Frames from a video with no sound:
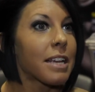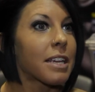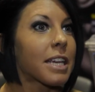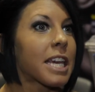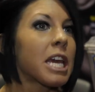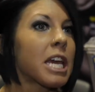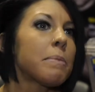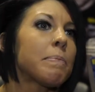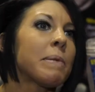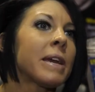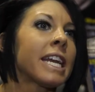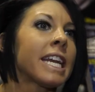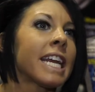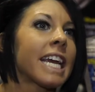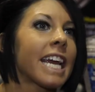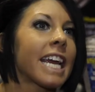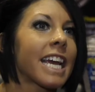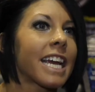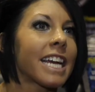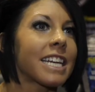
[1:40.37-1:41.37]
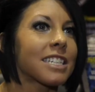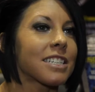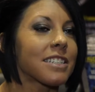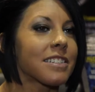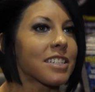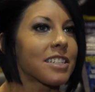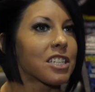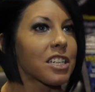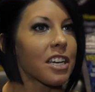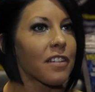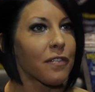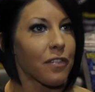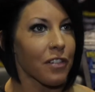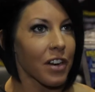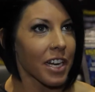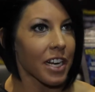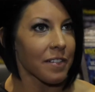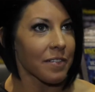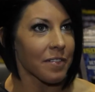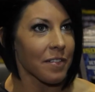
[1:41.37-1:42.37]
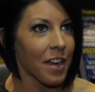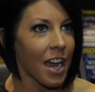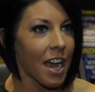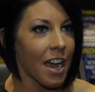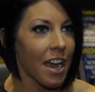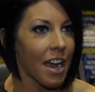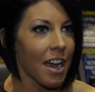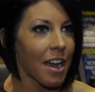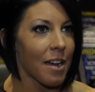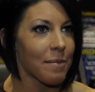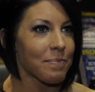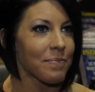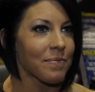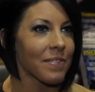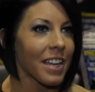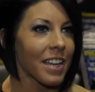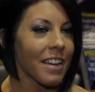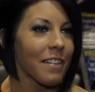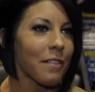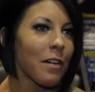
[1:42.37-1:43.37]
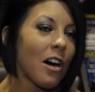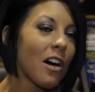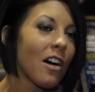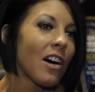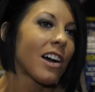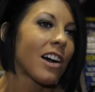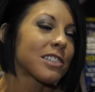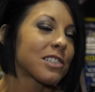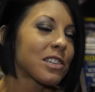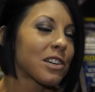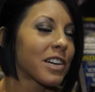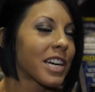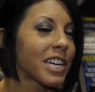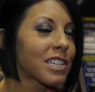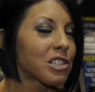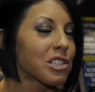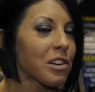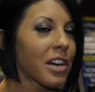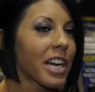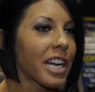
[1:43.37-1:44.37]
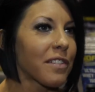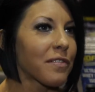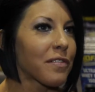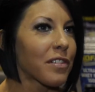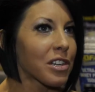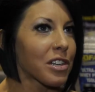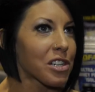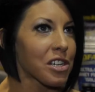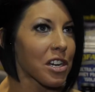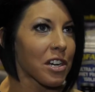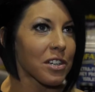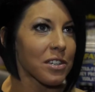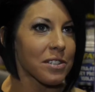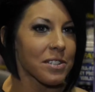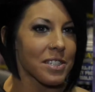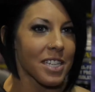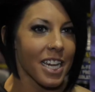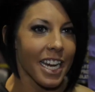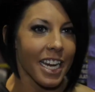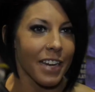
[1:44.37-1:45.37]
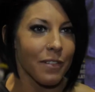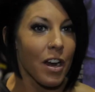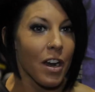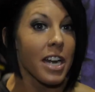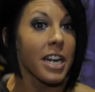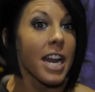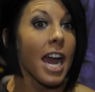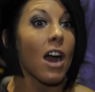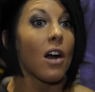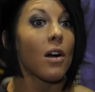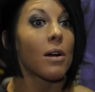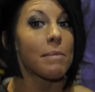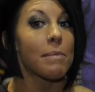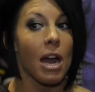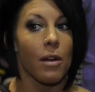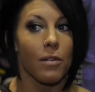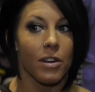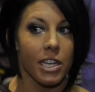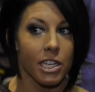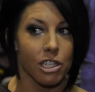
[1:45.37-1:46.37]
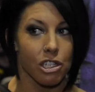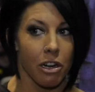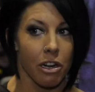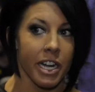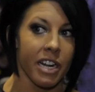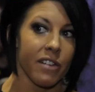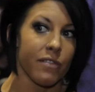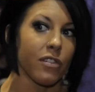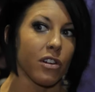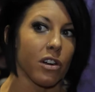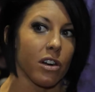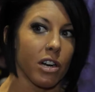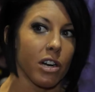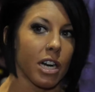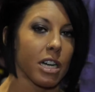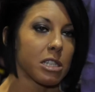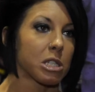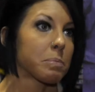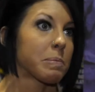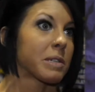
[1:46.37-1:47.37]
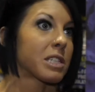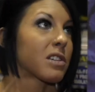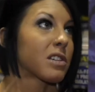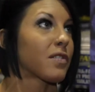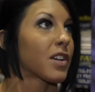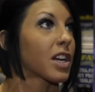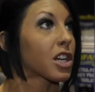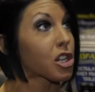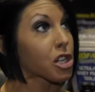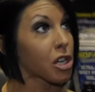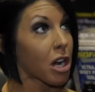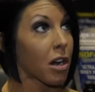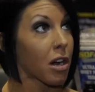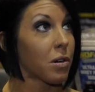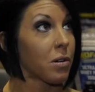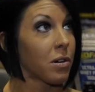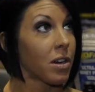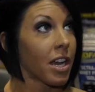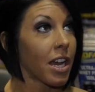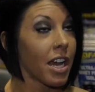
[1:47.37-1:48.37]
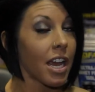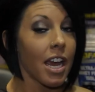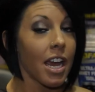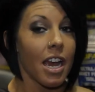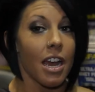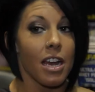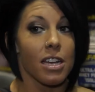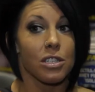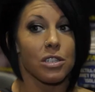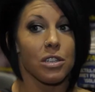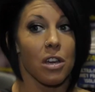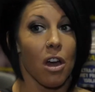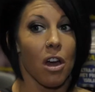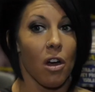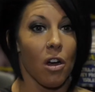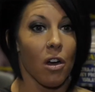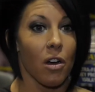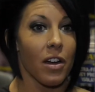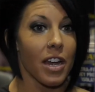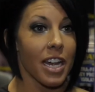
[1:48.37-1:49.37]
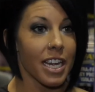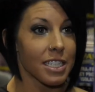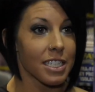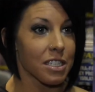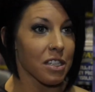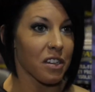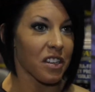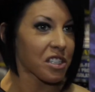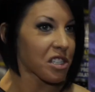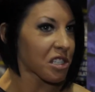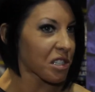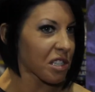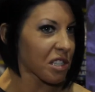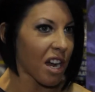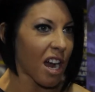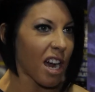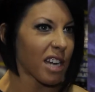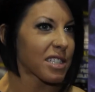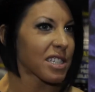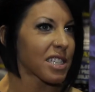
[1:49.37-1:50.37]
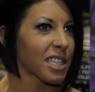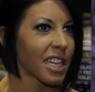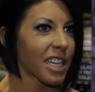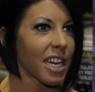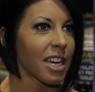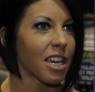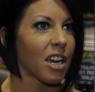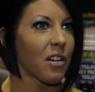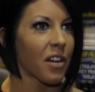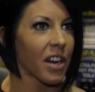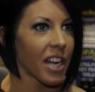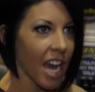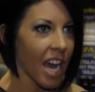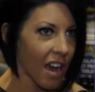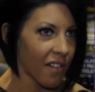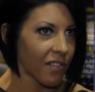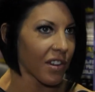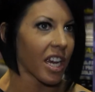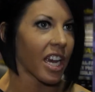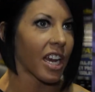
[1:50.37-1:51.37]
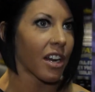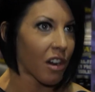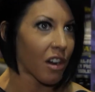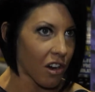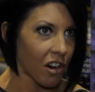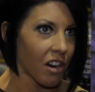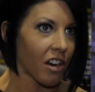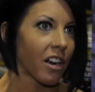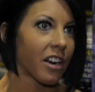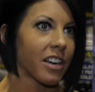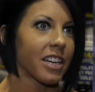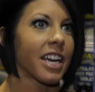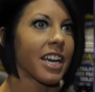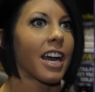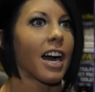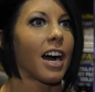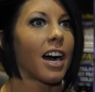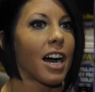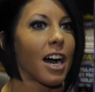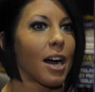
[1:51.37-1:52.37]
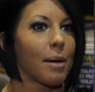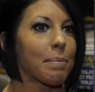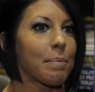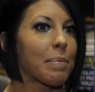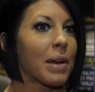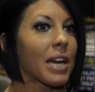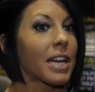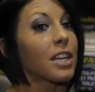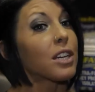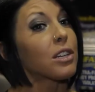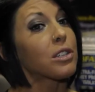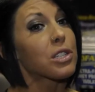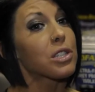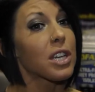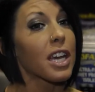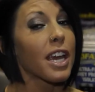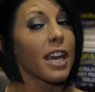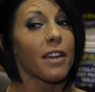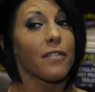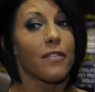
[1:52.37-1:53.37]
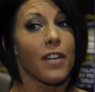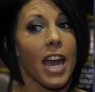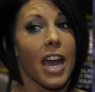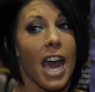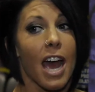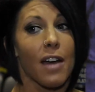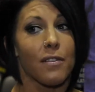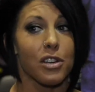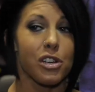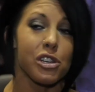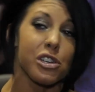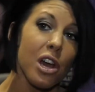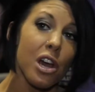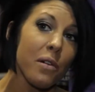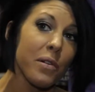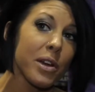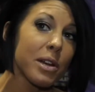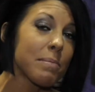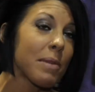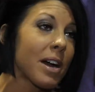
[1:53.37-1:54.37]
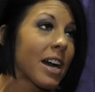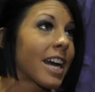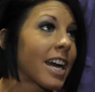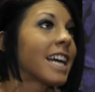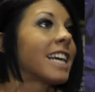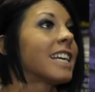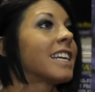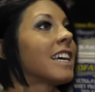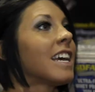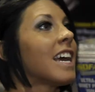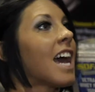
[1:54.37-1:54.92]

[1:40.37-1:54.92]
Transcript: keeping it different. Um, well, also, and training for shows. Like right now, I'm not really training for a specific show. So it's just constantly going heavy and hard. Um, but usually, if I have a show in mind,